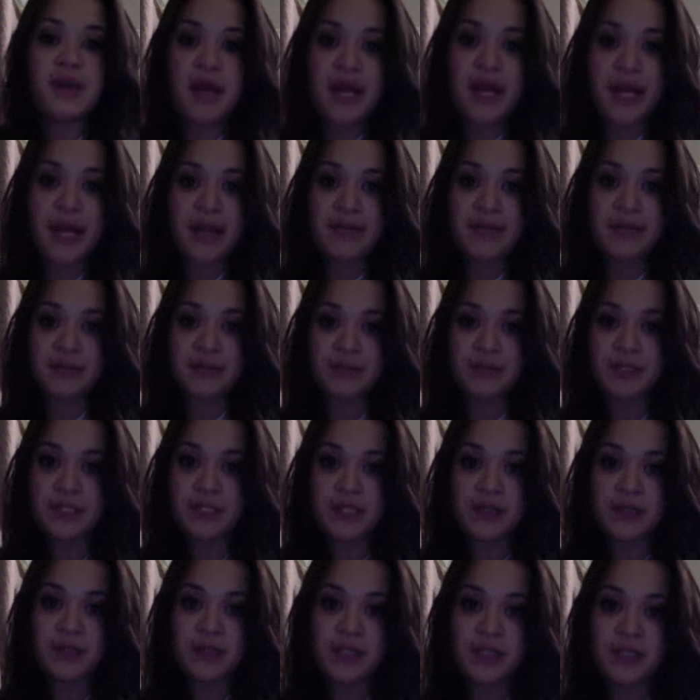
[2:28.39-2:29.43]
I have the
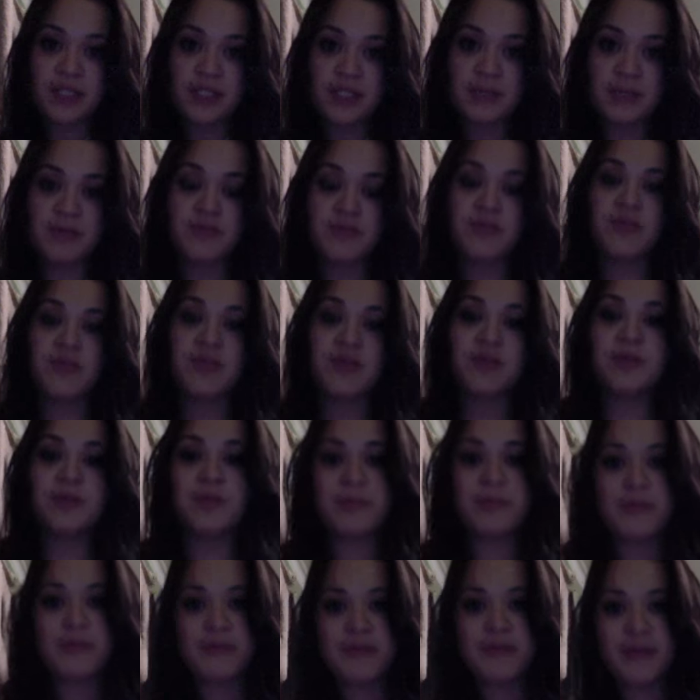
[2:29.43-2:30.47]
retail customer form, the
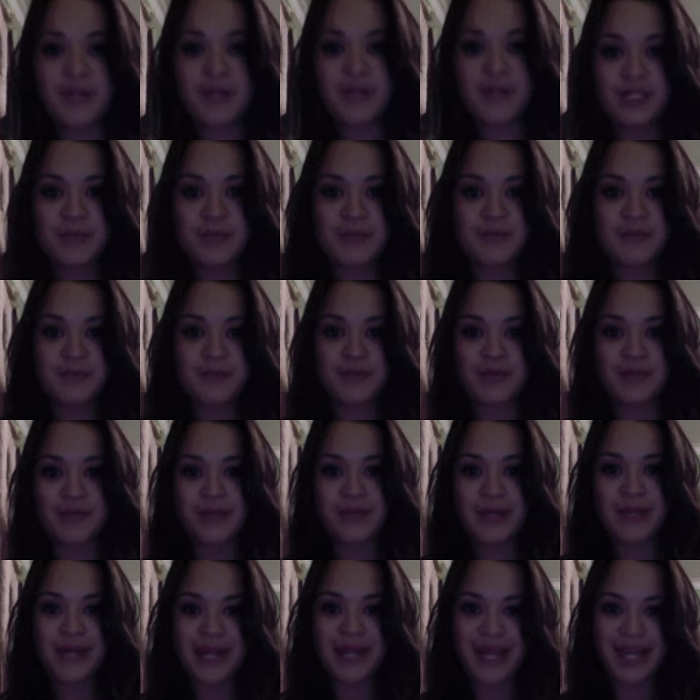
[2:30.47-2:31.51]
preferred customer form,
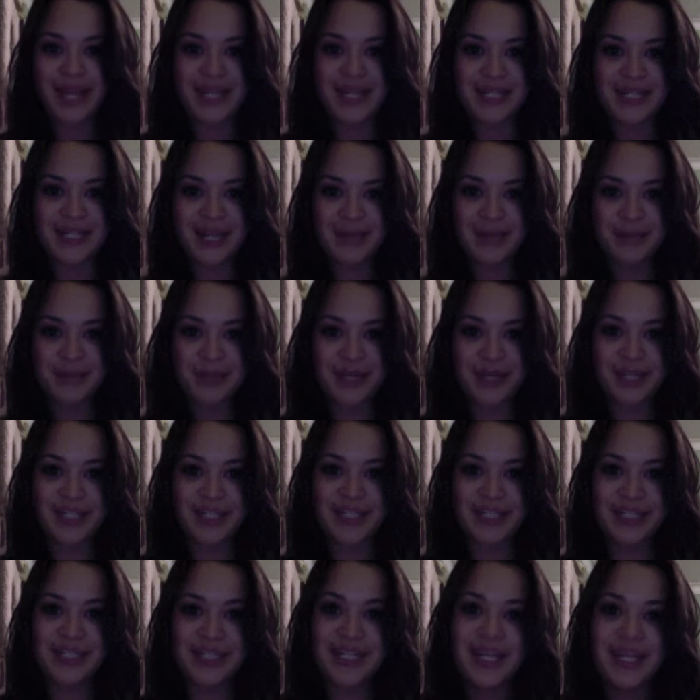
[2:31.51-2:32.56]
and an agent
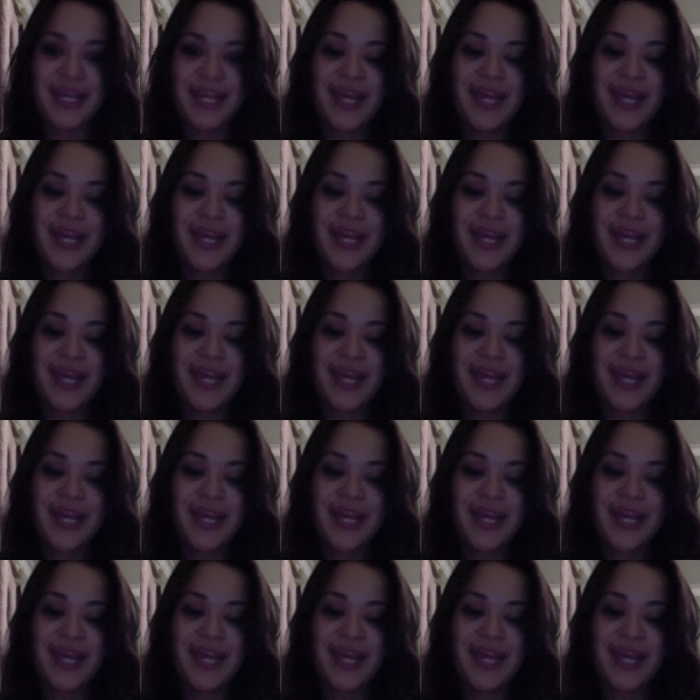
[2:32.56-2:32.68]
application.